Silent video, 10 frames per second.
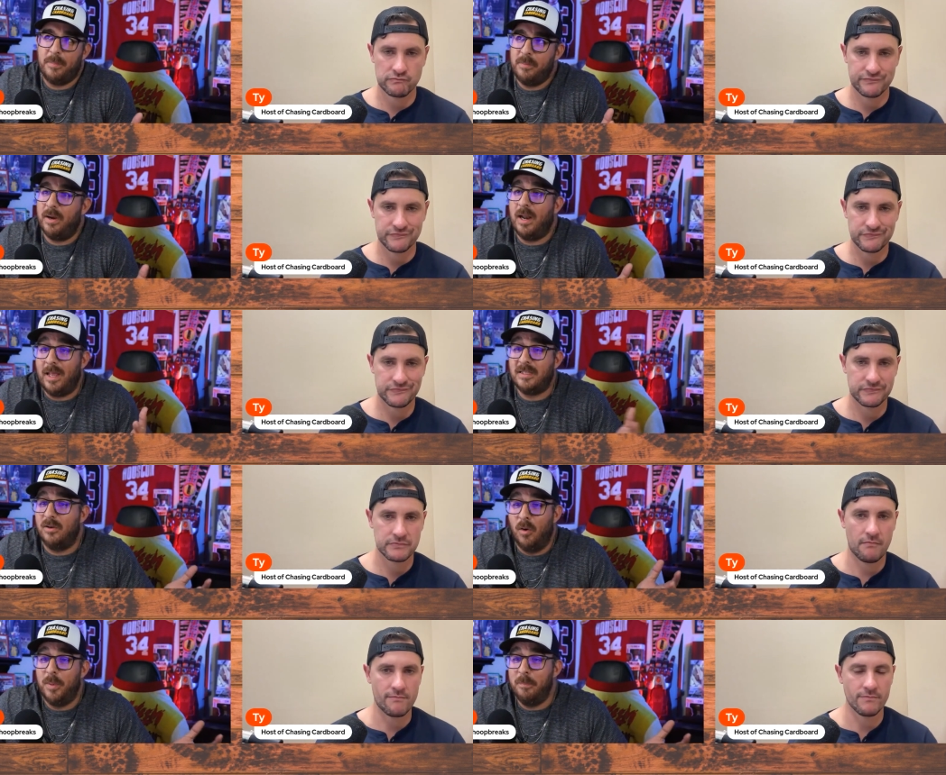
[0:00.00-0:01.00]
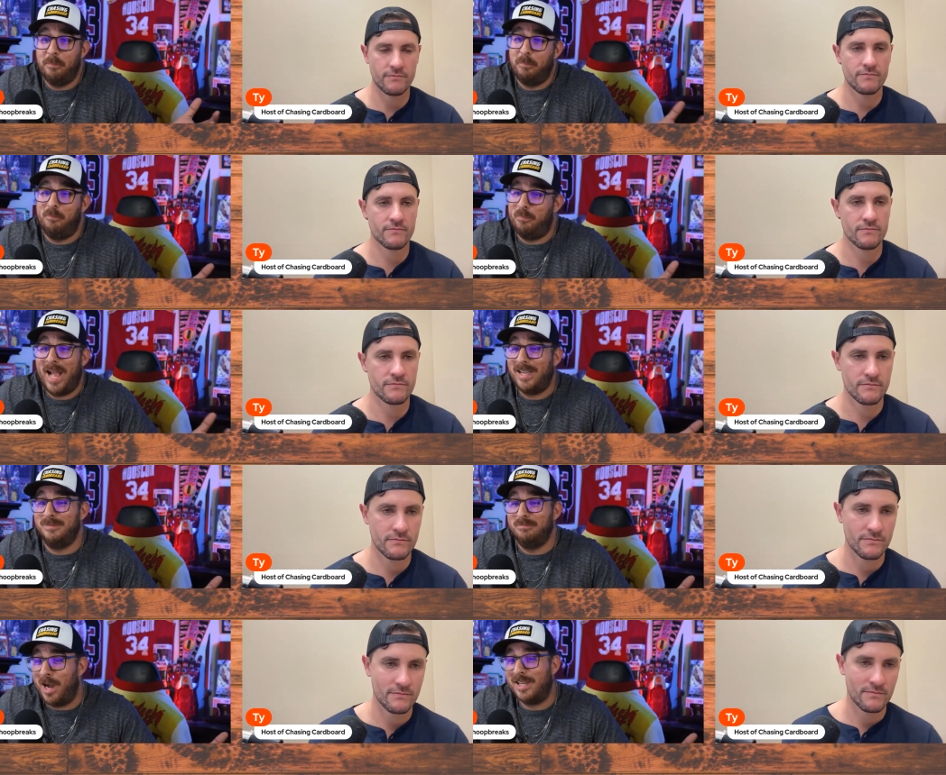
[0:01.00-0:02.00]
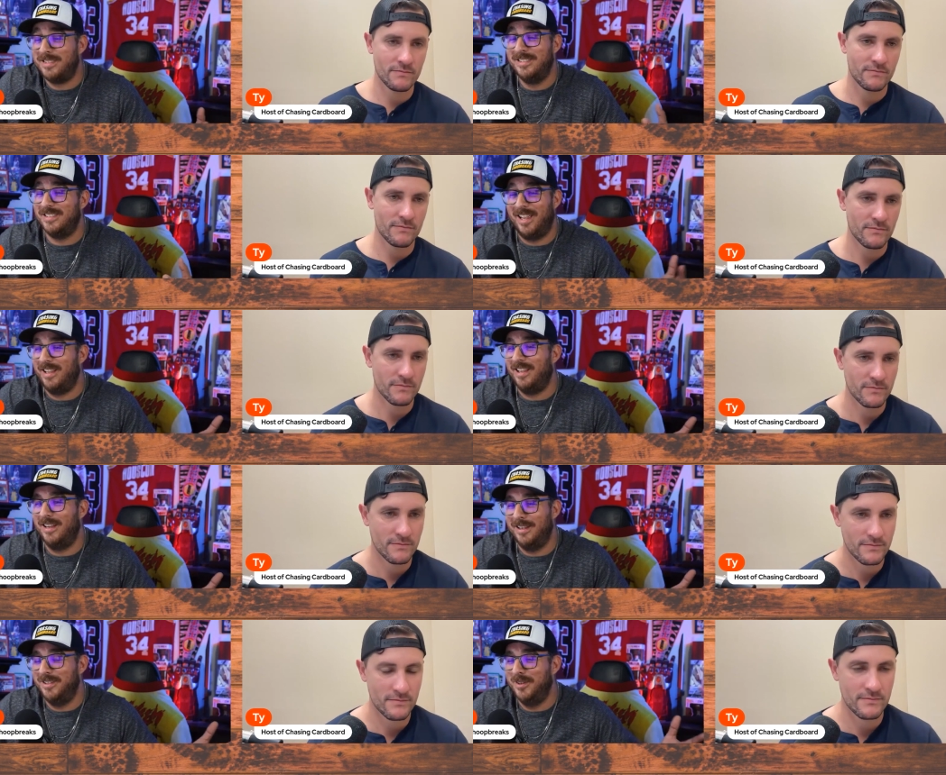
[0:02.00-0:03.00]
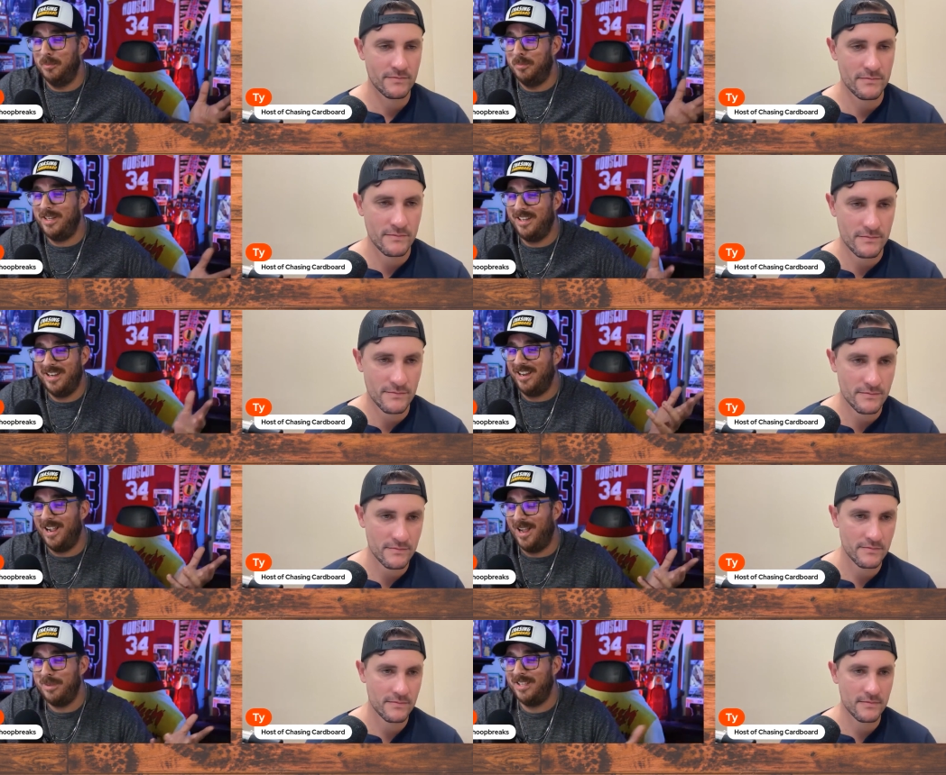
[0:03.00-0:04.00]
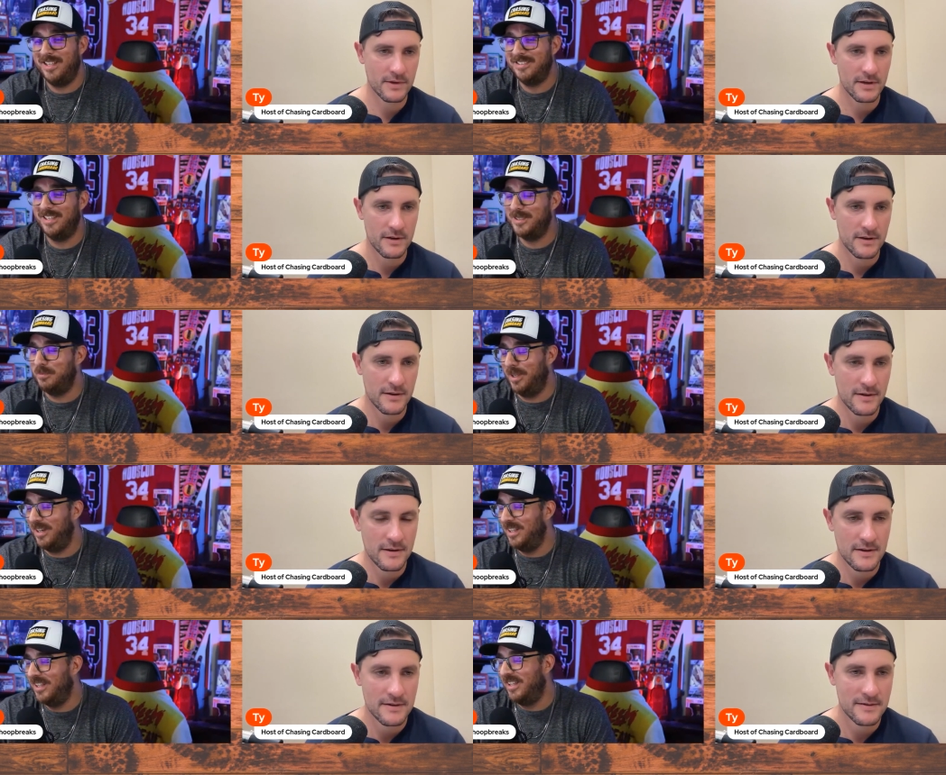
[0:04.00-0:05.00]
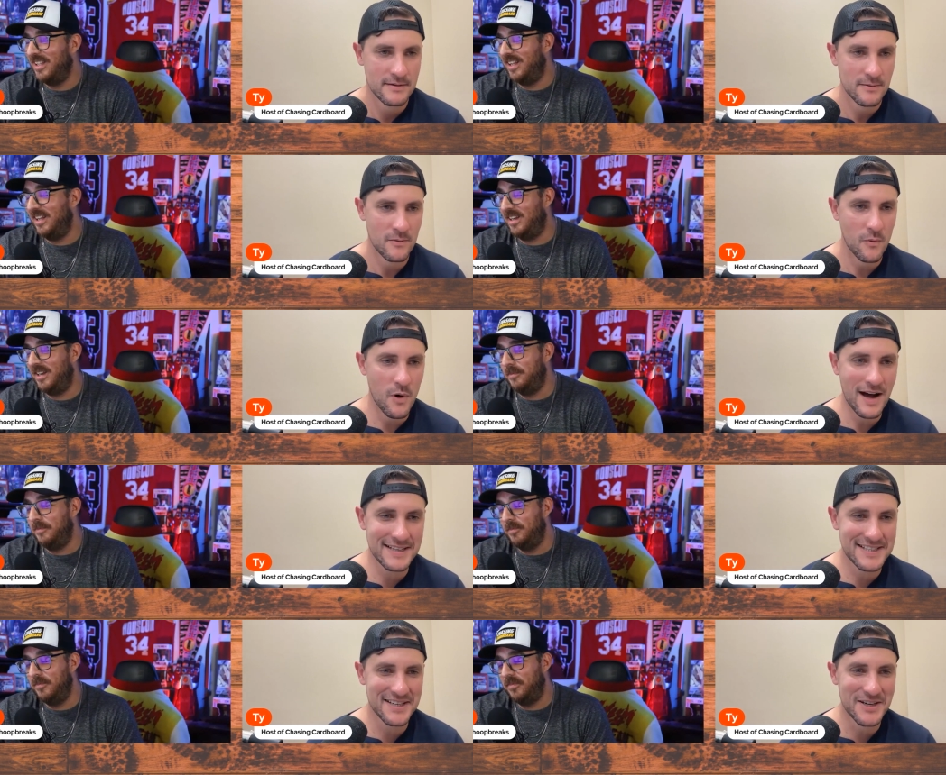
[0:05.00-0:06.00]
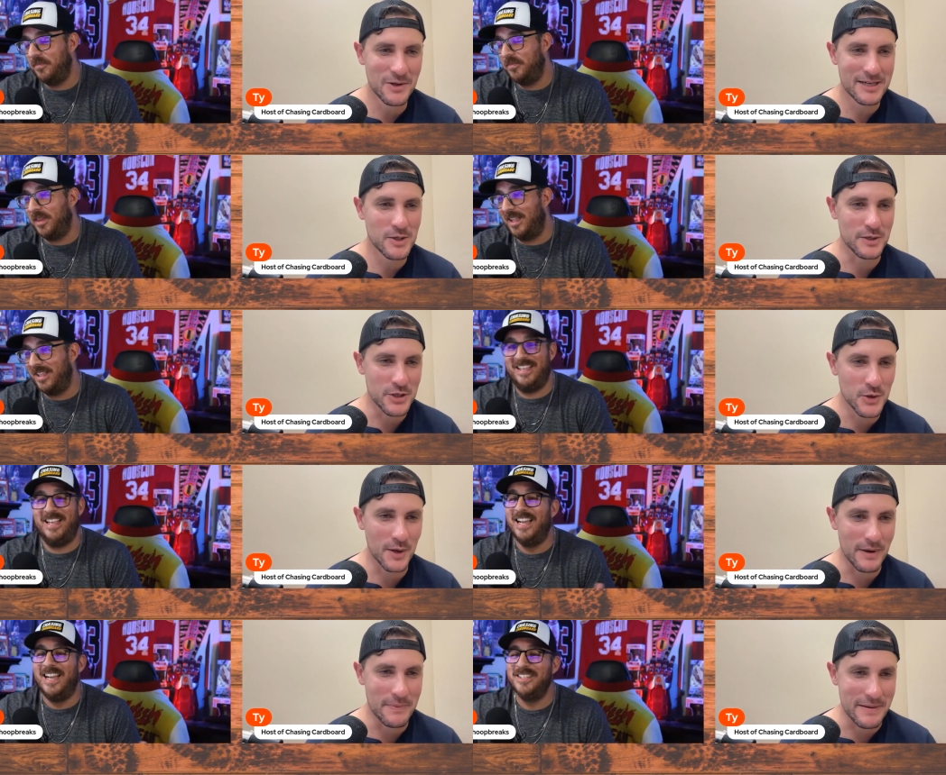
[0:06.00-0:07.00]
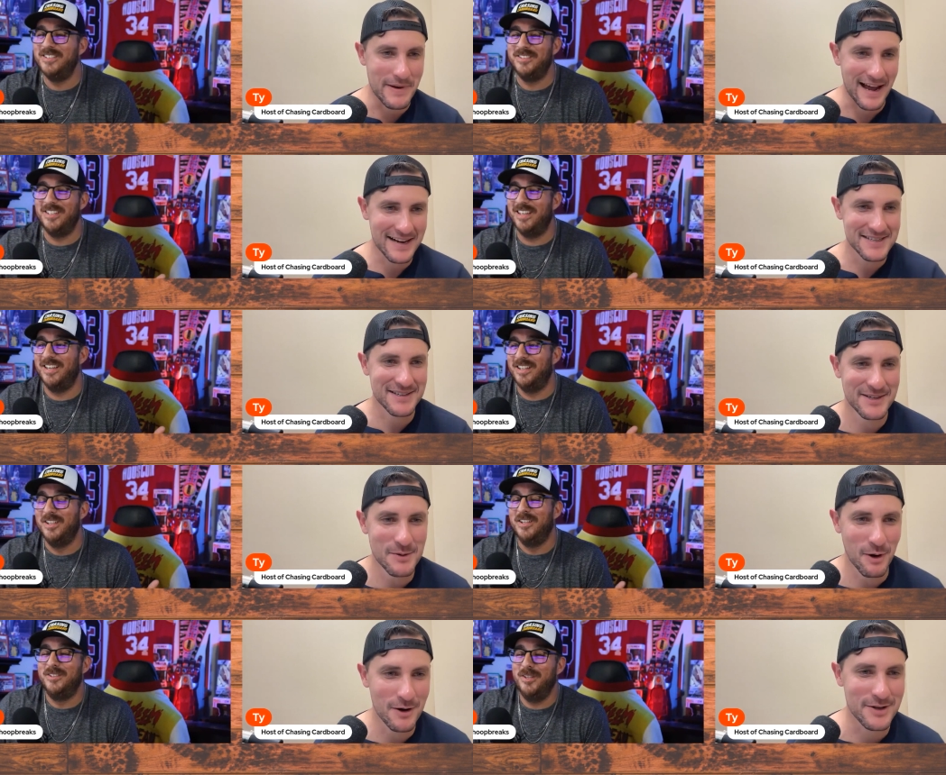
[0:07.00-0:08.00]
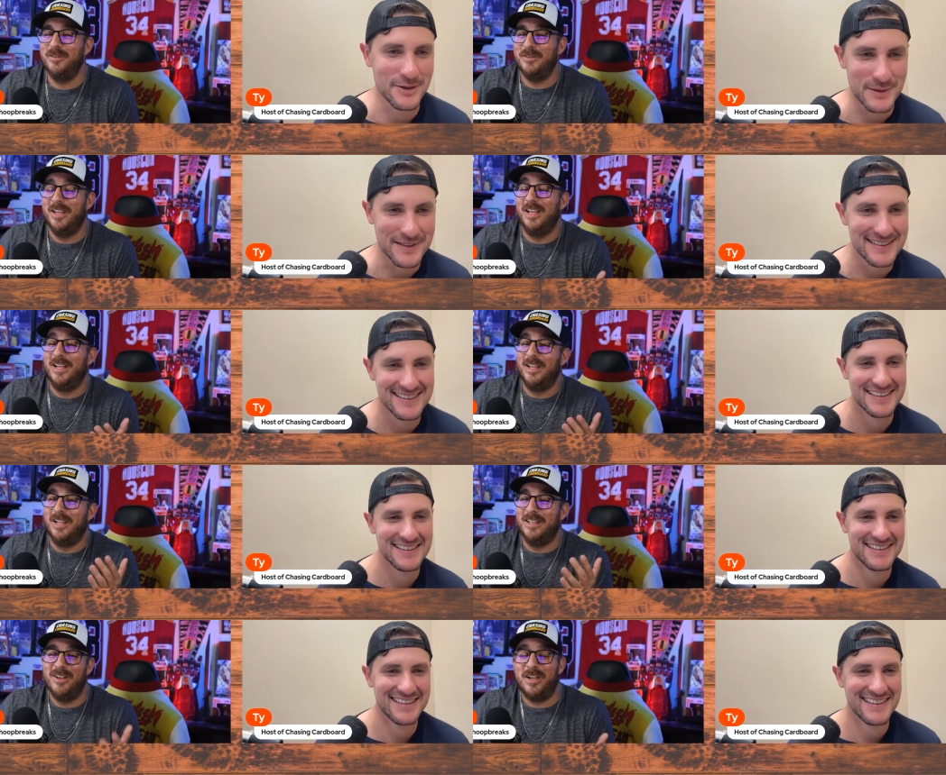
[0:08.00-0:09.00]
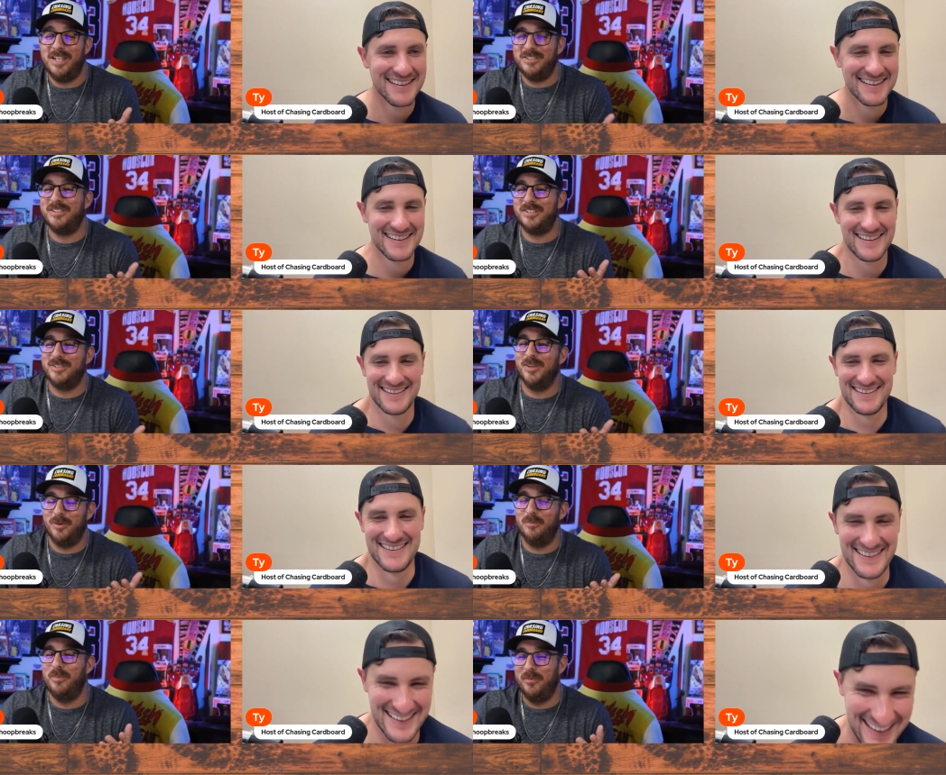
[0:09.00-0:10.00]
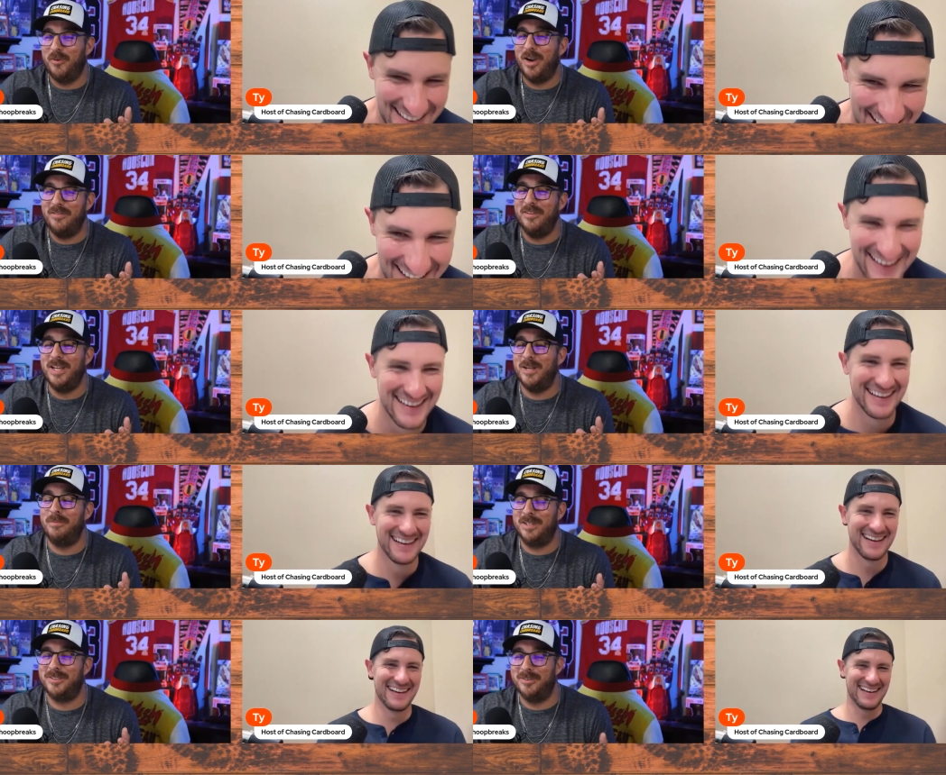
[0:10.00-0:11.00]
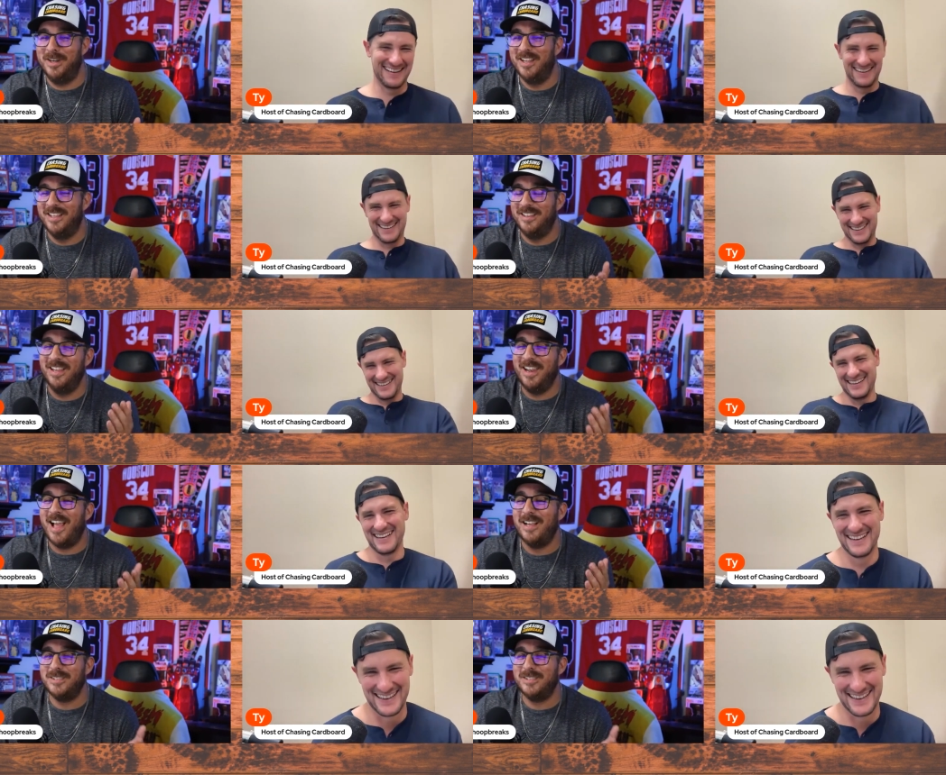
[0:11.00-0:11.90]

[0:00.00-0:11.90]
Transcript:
Speaker 1: but I like to open packs and boxes like uh you know panini kind of got me in that sense but um what?
Speaker 2: you like to enjoy ripping packs who are dude, you
Speaker 1: okay just so before i even get into my story the last